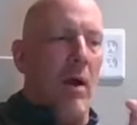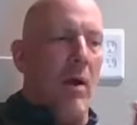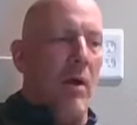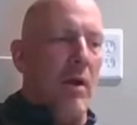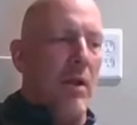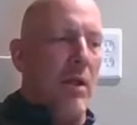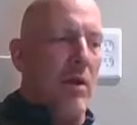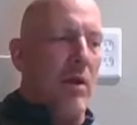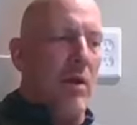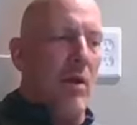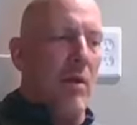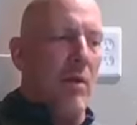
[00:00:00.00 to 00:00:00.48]

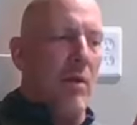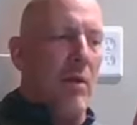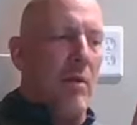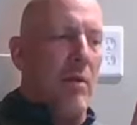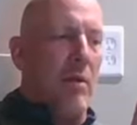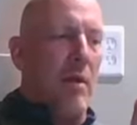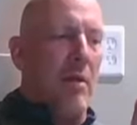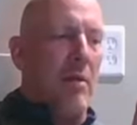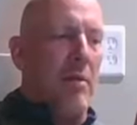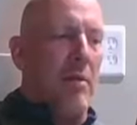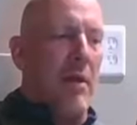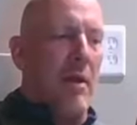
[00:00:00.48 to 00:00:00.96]
you know
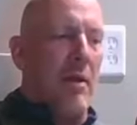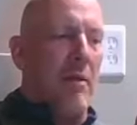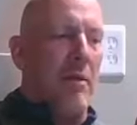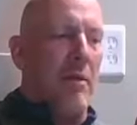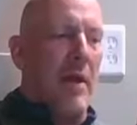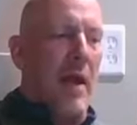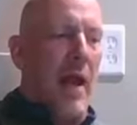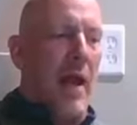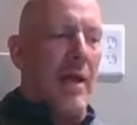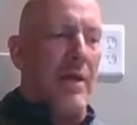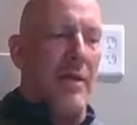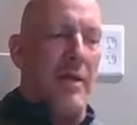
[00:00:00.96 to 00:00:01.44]
the, the
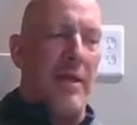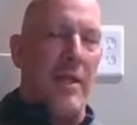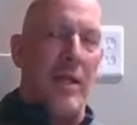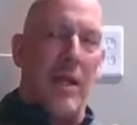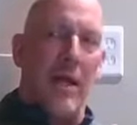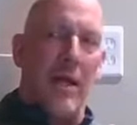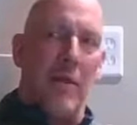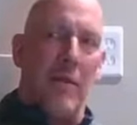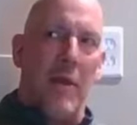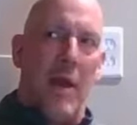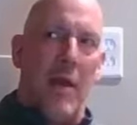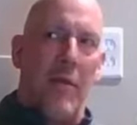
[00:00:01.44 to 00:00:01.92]
the
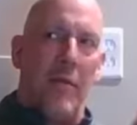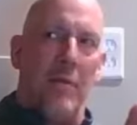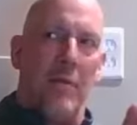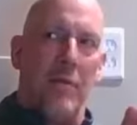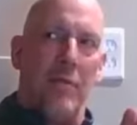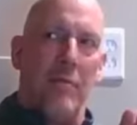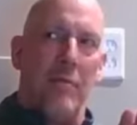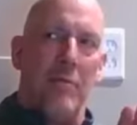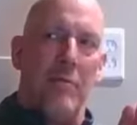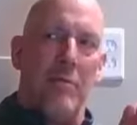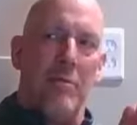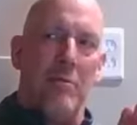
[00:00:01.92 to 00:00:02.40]
idea that
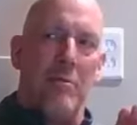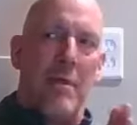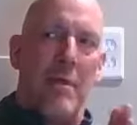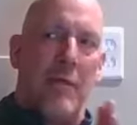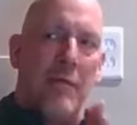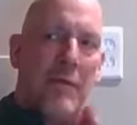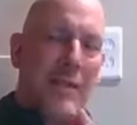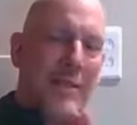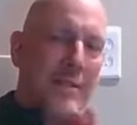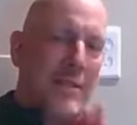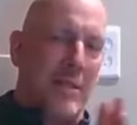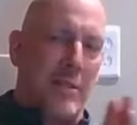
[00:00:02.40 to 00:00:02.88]

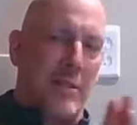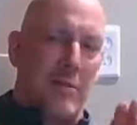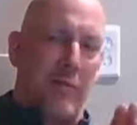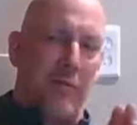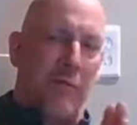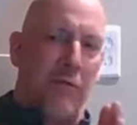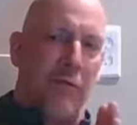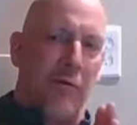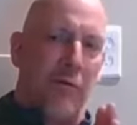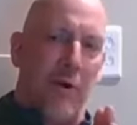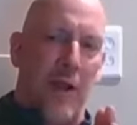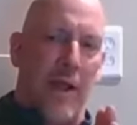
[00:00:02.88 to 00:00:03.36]
that this is
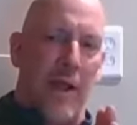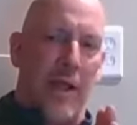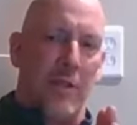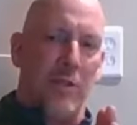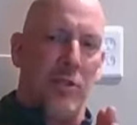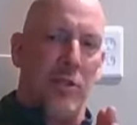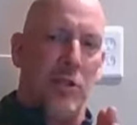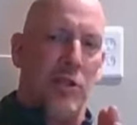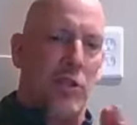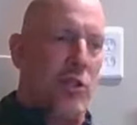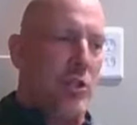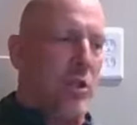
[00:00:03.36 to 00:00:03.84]

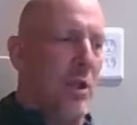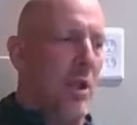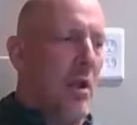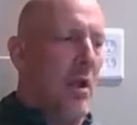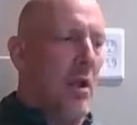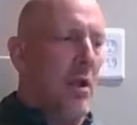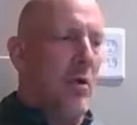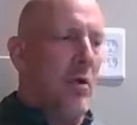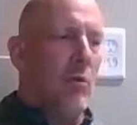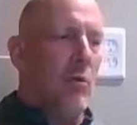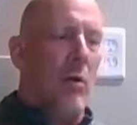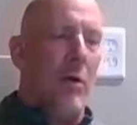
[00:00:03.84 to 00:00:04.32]
fringe
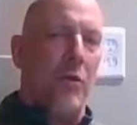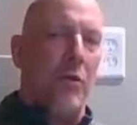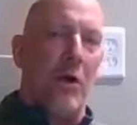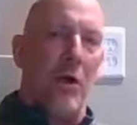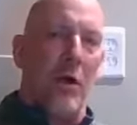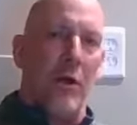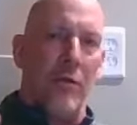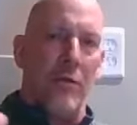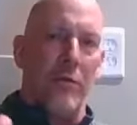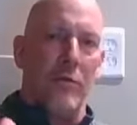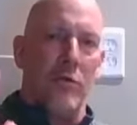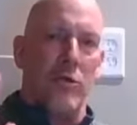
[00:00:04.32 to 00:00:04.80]
with
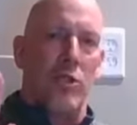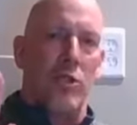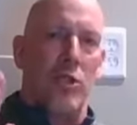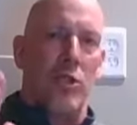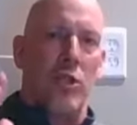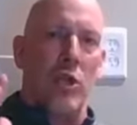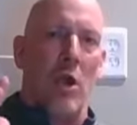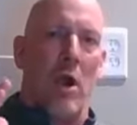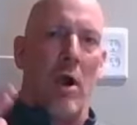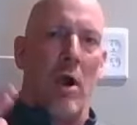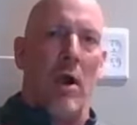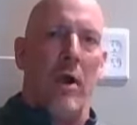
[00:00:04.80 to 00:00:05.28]
all those
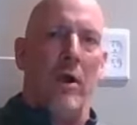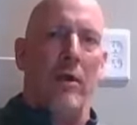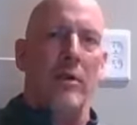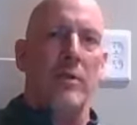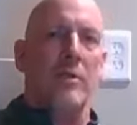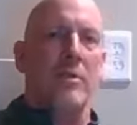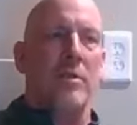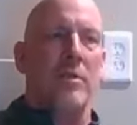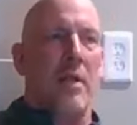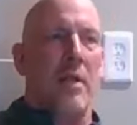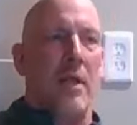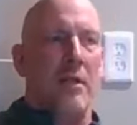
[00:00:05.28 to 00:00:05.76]

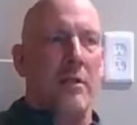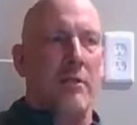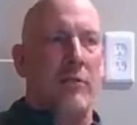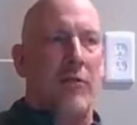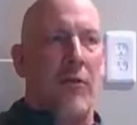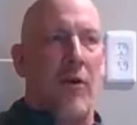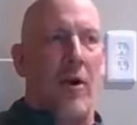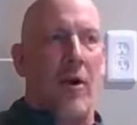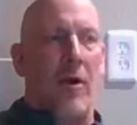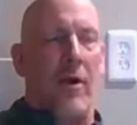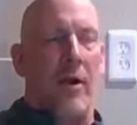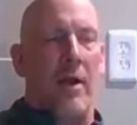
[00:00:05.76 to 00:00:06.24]
charts as
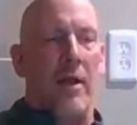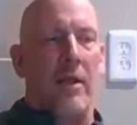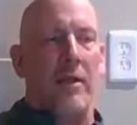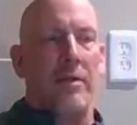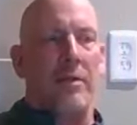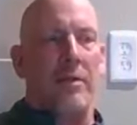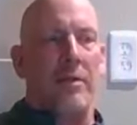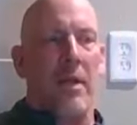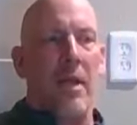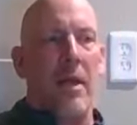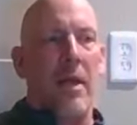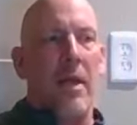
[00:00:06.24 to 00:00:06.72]
far
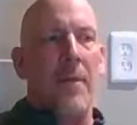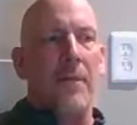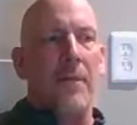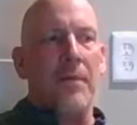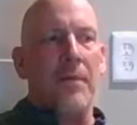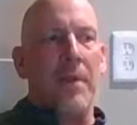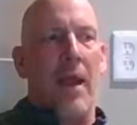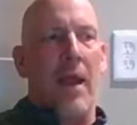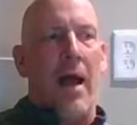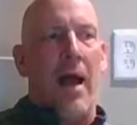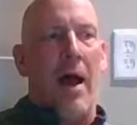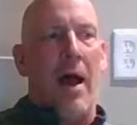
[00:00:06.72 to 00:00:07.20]
as
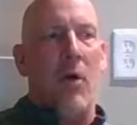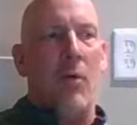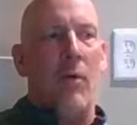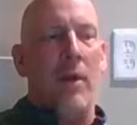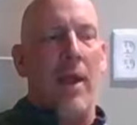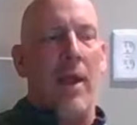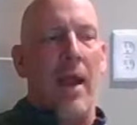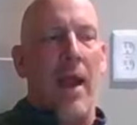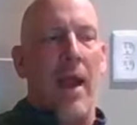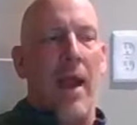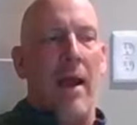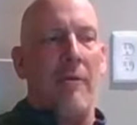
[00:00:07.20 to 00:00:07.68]
how
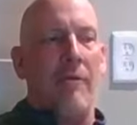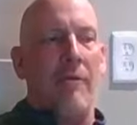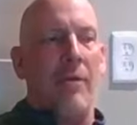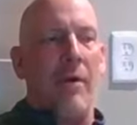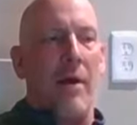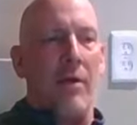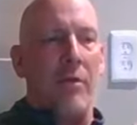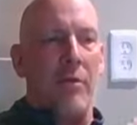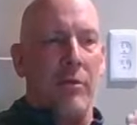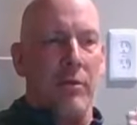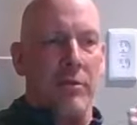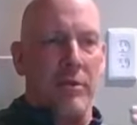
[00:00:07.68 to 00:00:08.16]
we have
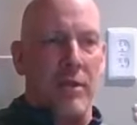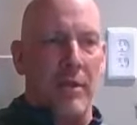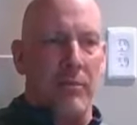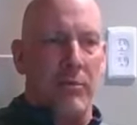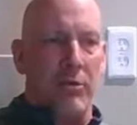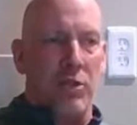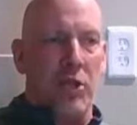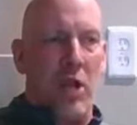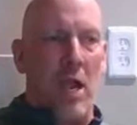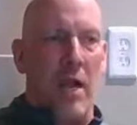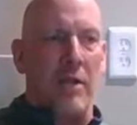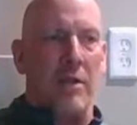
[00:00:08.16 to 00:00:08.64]
the, those
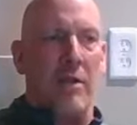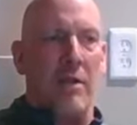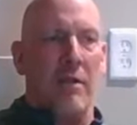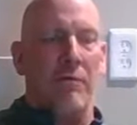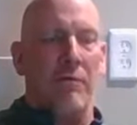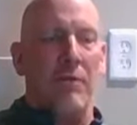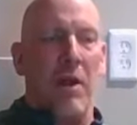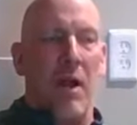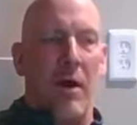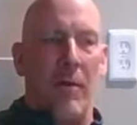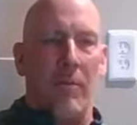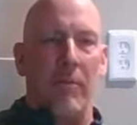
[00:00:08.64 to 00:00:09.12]

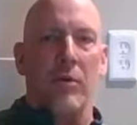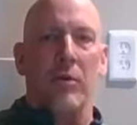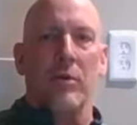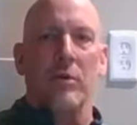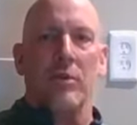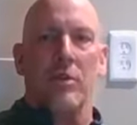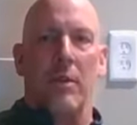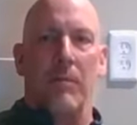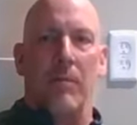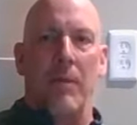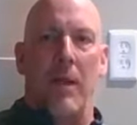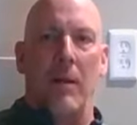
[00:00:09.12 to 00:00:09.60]
objective
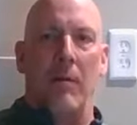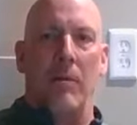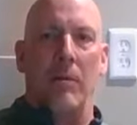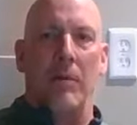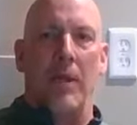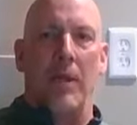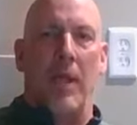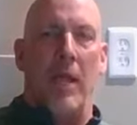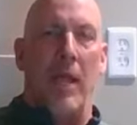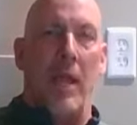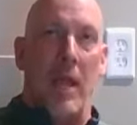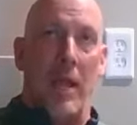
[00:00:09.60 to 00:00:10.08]
numbers to be able
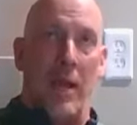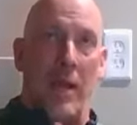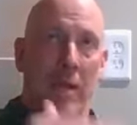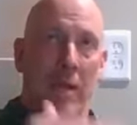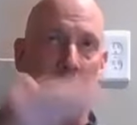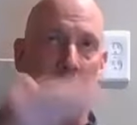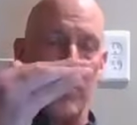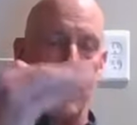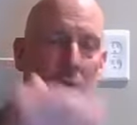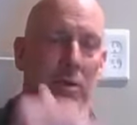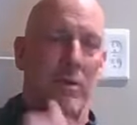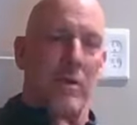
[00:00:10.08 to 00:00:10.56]
to hit
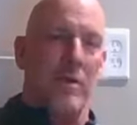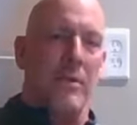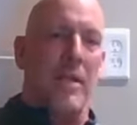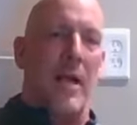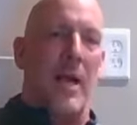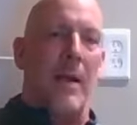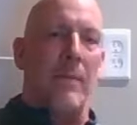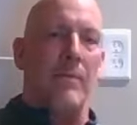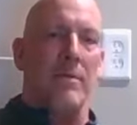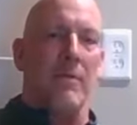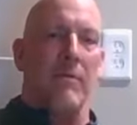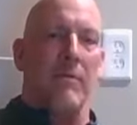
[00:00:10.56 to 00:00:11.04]
at certain
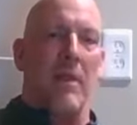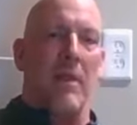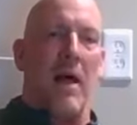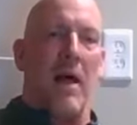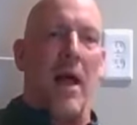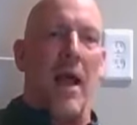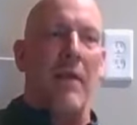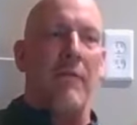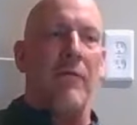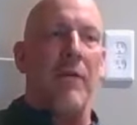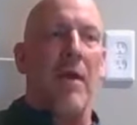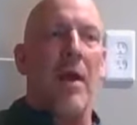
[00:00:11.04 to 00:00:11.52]
times of
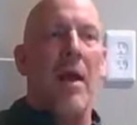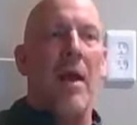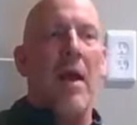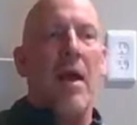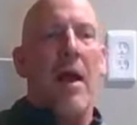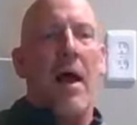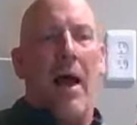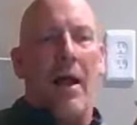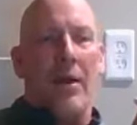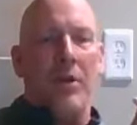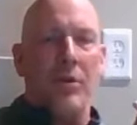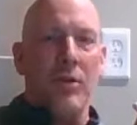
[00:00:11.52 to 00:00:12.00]
life
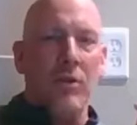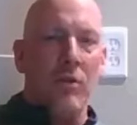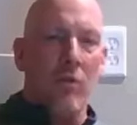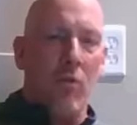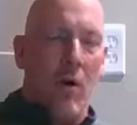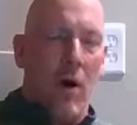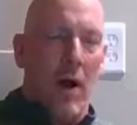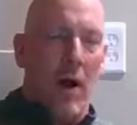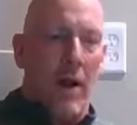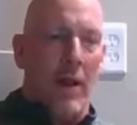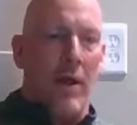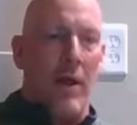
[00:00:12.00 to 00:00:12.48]
i do
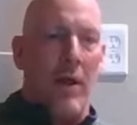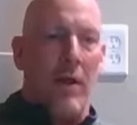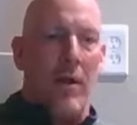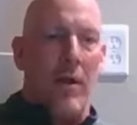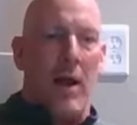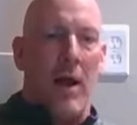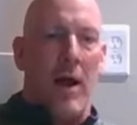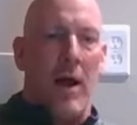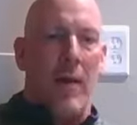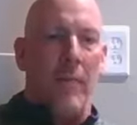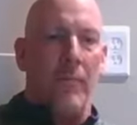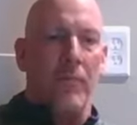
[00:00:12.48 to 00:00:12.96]
want to
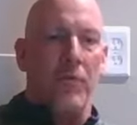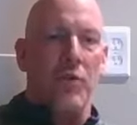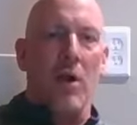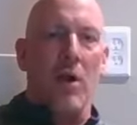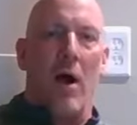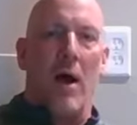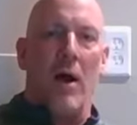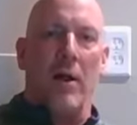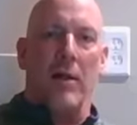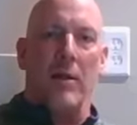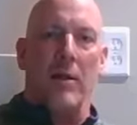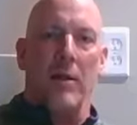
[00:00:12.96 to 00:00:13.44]
um,
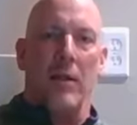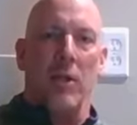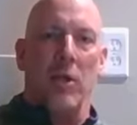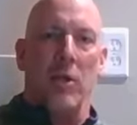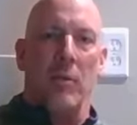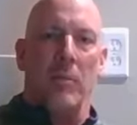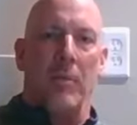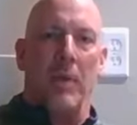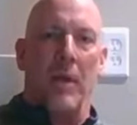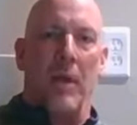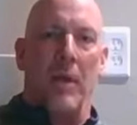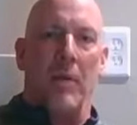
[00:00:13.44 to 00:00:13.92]
talk a
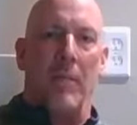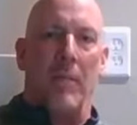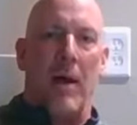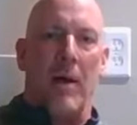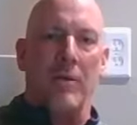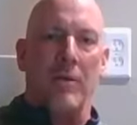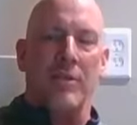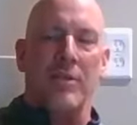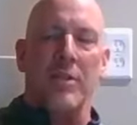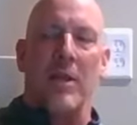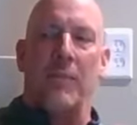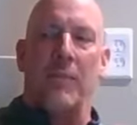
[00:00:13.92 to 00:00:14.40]
little bit
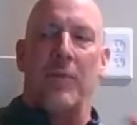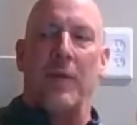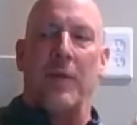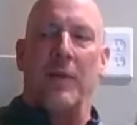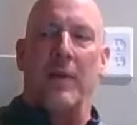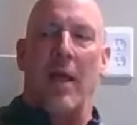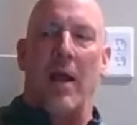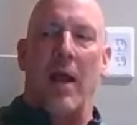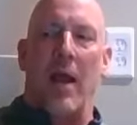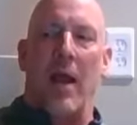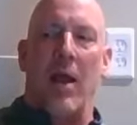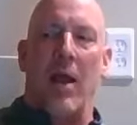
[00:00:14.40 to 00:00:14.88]
about something
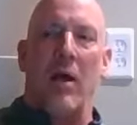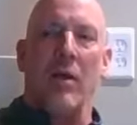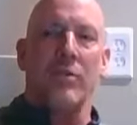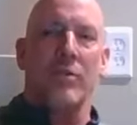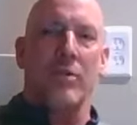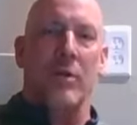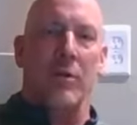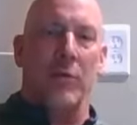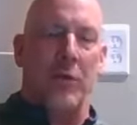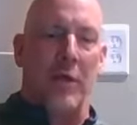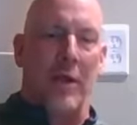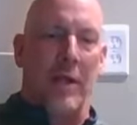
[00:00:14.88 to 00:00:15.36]
that i
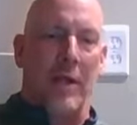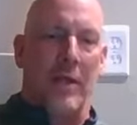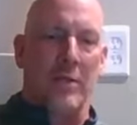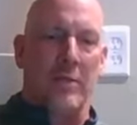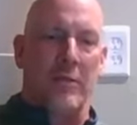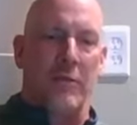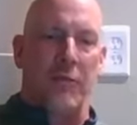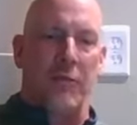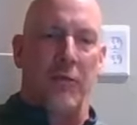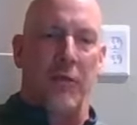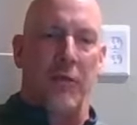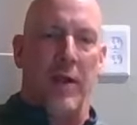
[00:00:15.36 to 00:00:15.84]
also think
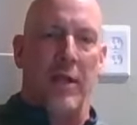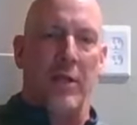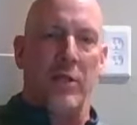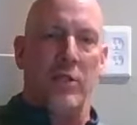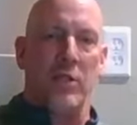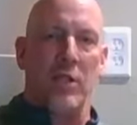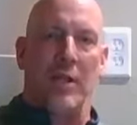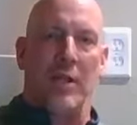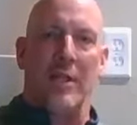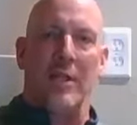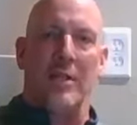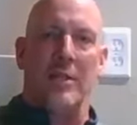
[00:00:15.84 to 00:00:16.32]
is
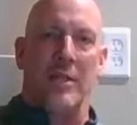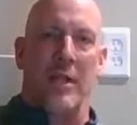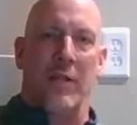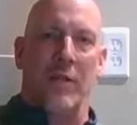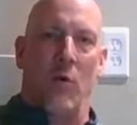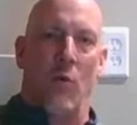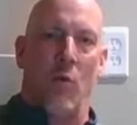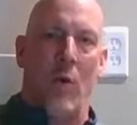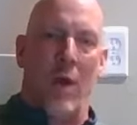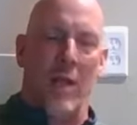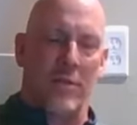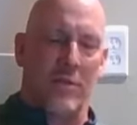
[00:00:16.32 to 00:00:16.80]
fringe at least on
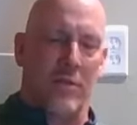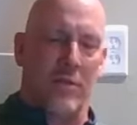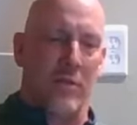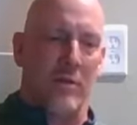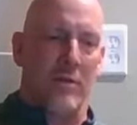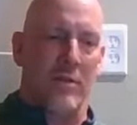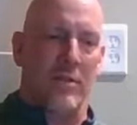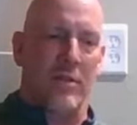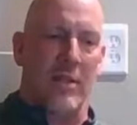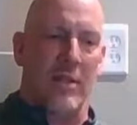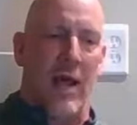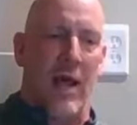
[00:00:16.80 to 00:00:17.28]
the
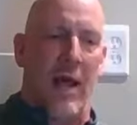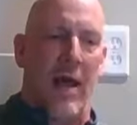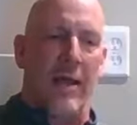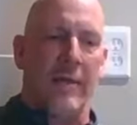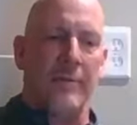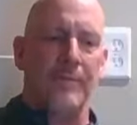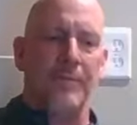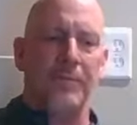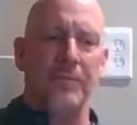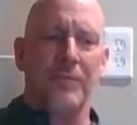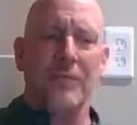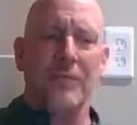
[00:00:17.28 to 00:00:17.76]
western side